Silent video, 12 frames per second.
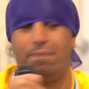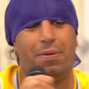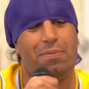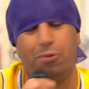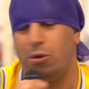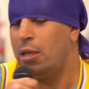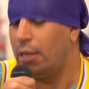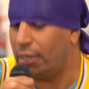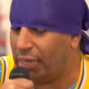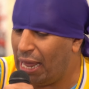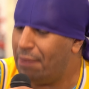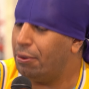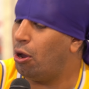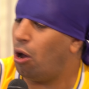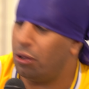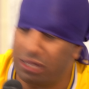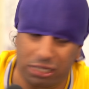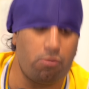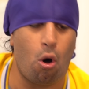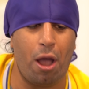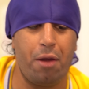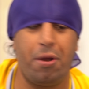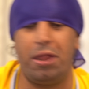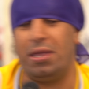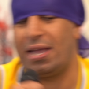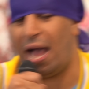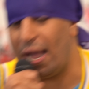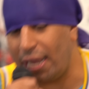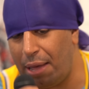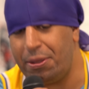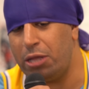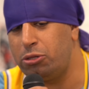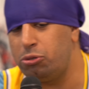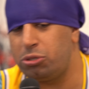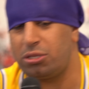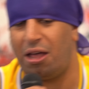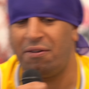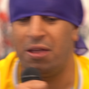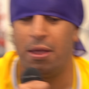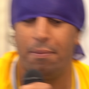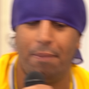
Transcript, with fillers: And people claiming, oh, this is my area, you can't come here, do stuff.